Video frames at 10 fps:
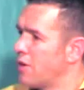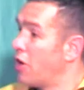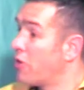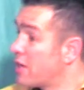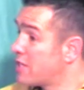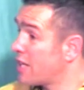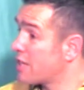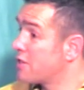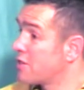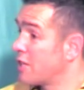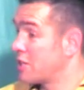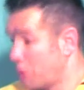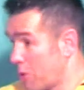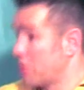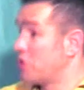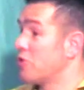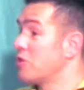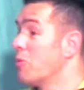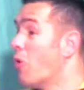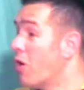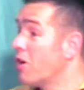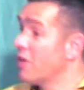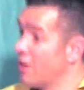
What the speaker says: Air raid shelters during the war?